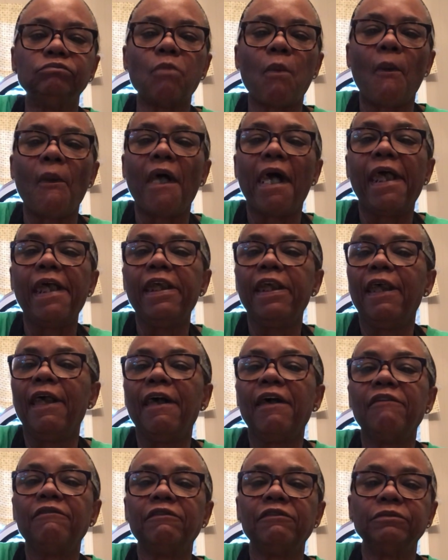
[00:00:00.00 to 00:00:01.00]
I
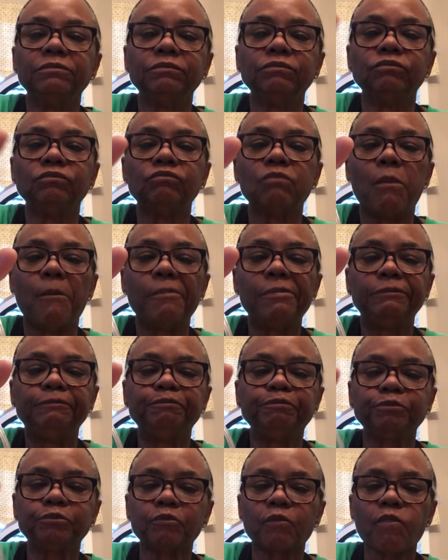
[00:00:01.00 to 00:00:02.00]
have
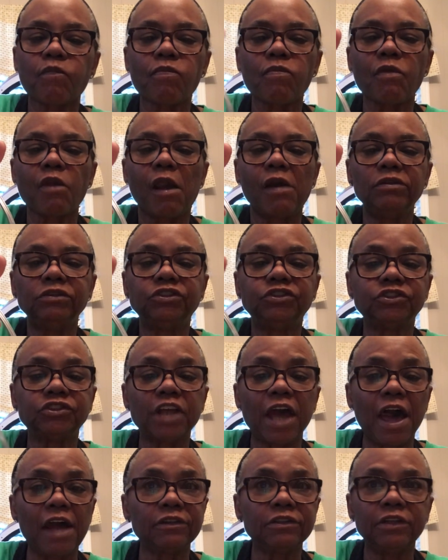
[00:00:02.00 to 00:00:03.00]

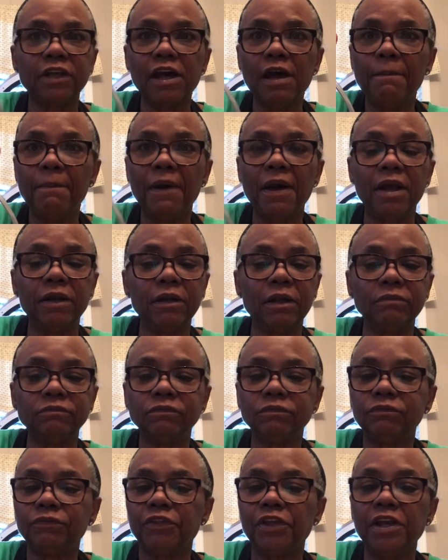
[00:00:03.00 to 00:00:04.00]
stocked up on
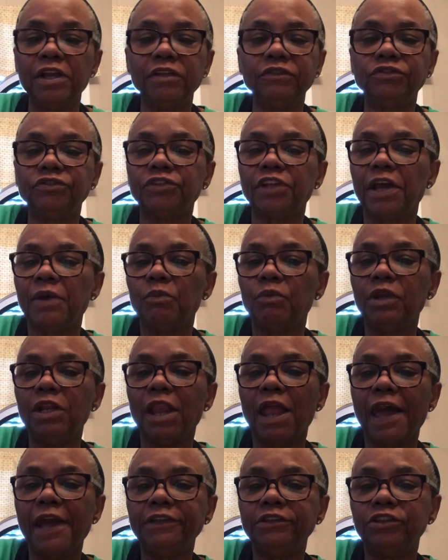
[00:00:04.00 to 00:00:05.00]
things that we
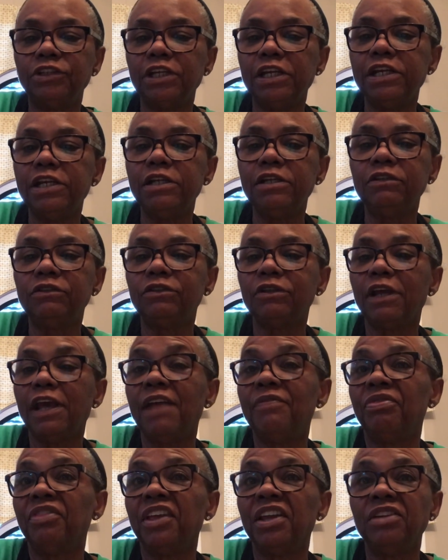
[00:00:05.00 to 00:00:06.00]
like to eat
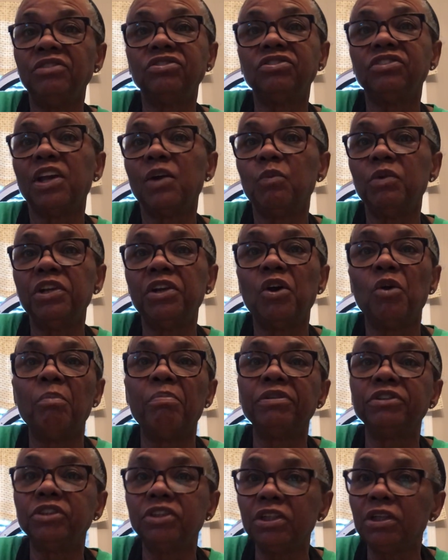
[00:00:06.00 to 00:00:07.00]
and things that we don't
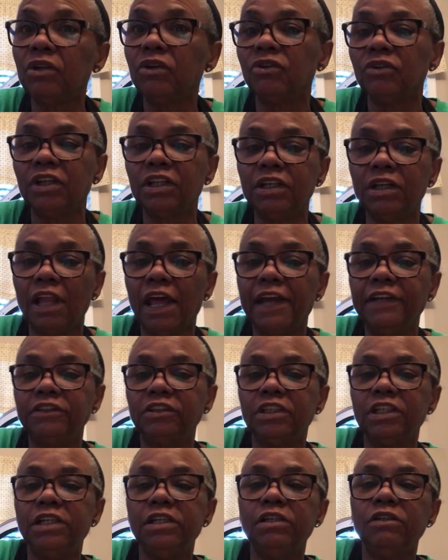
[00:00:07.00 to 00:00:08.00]
particularly like
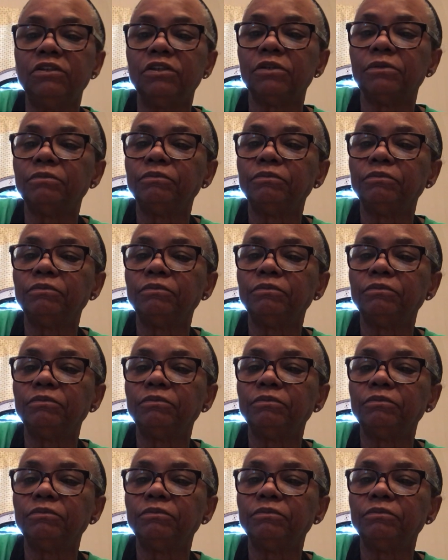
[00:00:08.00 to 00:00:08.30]
to eat.